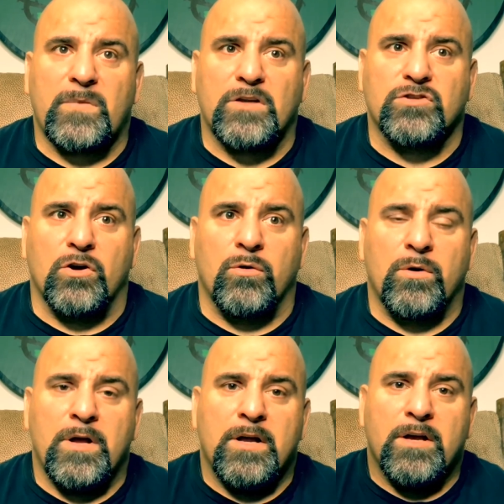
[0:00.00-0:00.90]
So
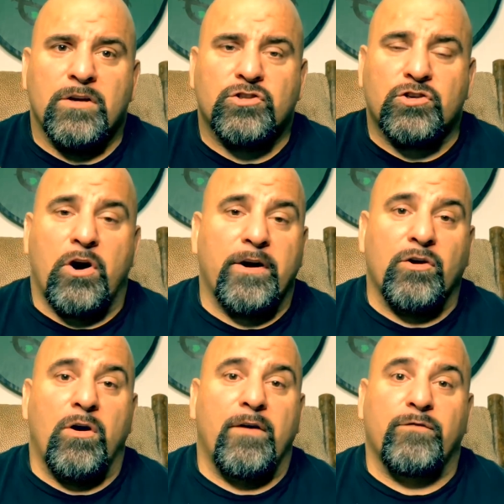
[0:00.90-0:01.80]
starting
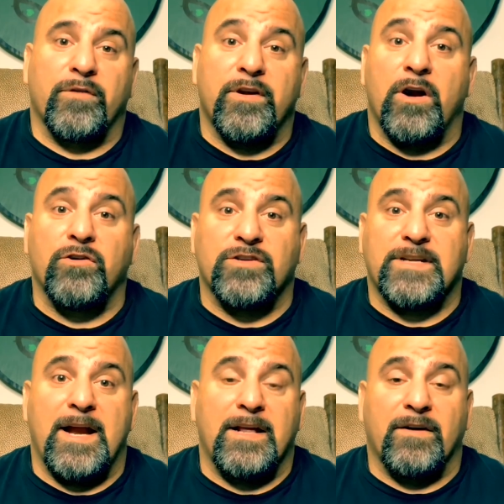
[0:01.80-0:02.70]
off with an
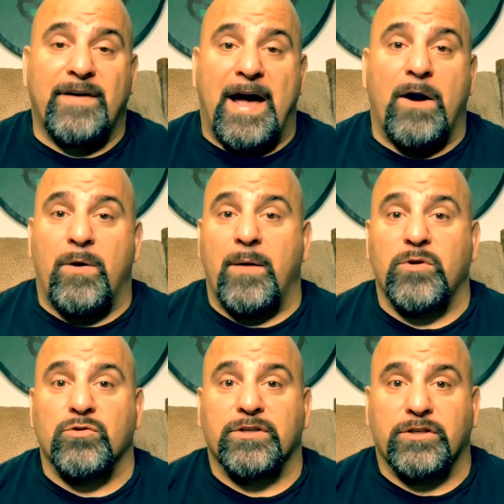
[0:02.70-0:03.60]
understanding of how I'm
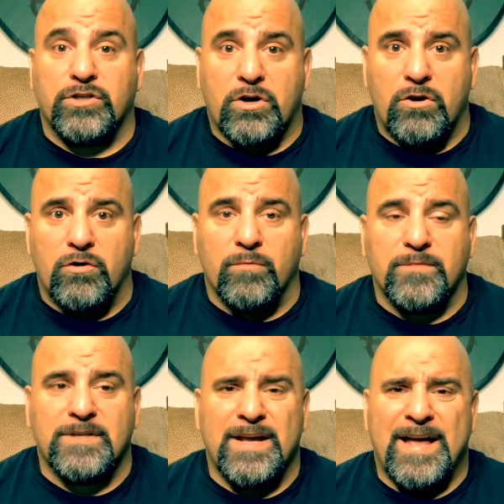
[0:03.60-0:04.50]
using
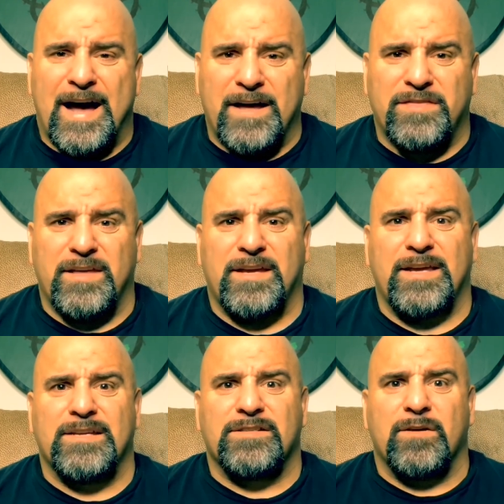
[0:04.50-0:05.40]
terms, I think
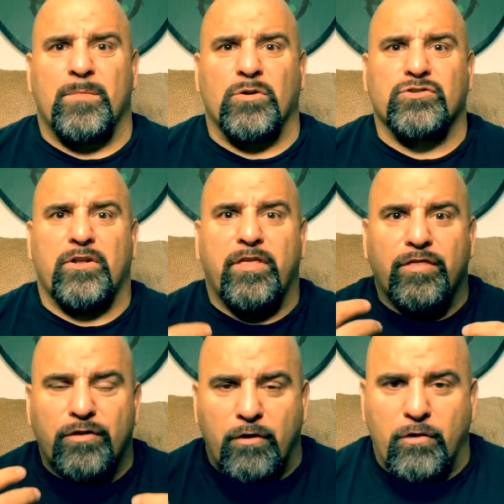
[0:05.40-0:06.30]
is the most
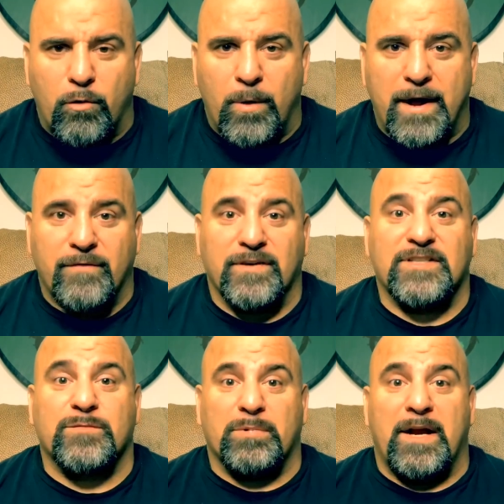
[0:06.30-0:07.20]
thorough way of
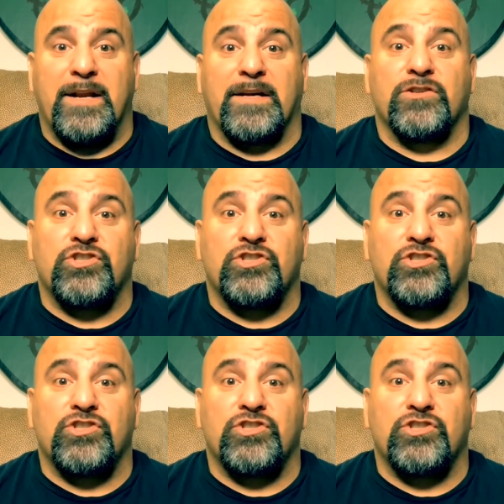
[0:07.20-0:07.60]
explaining and